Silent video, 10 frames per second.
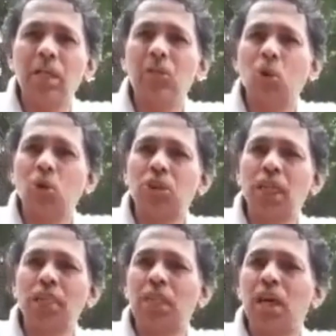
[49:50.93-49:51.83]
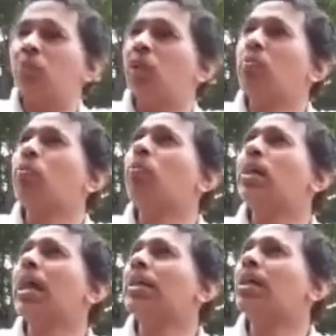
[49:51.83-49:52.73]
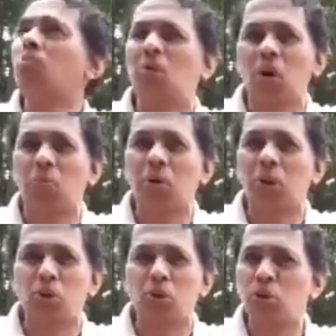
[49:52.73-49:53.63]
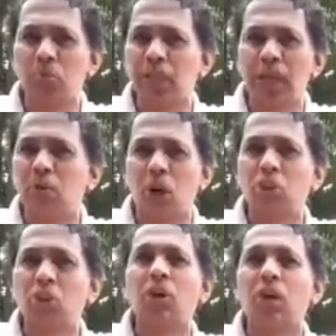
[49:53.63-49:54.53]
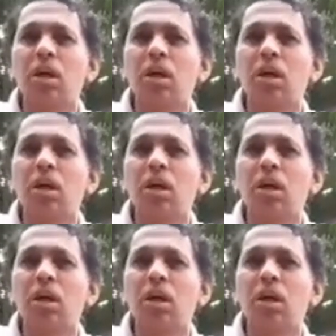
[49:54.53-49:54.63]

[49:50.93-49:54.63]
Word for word: those days for a movie i think one rupee or two rupee i'm not sure